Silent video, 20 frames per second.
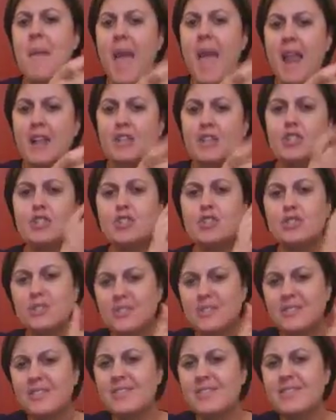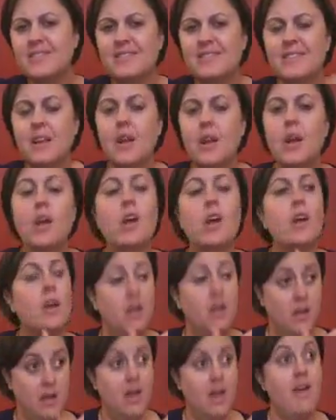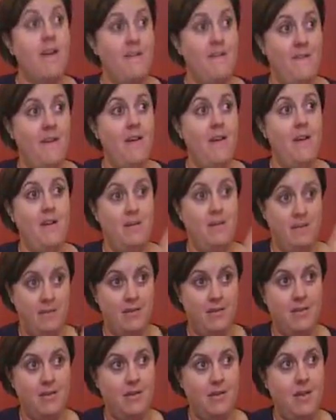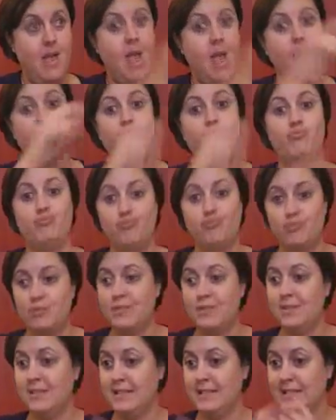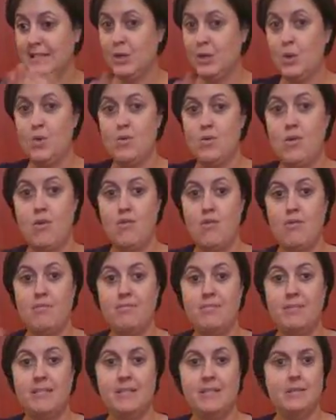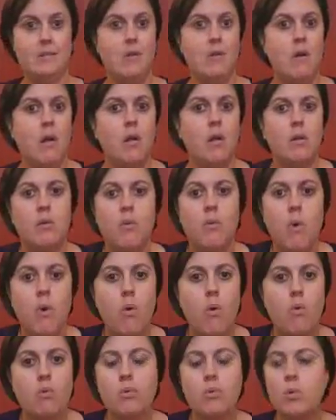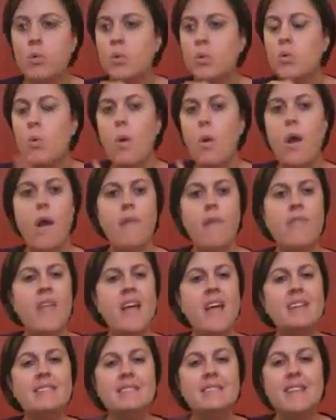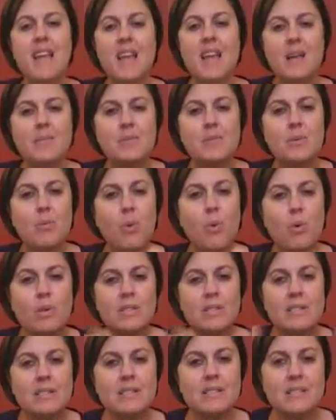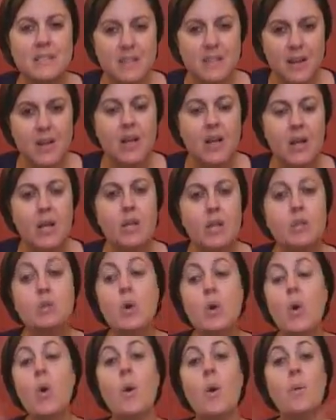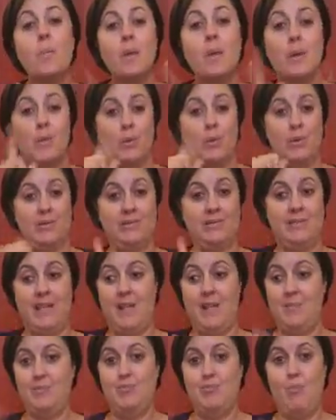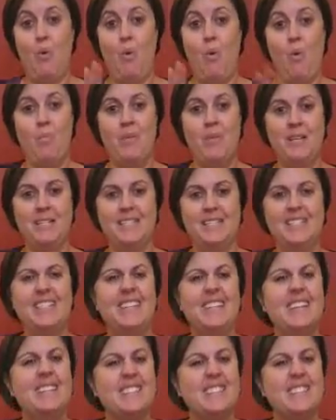you don't realize when you go out on your own, you are on your own. You don't have that same kind of support system. And I think it takes entrepreneurs a little bit longer to figure that out and be ready to take in that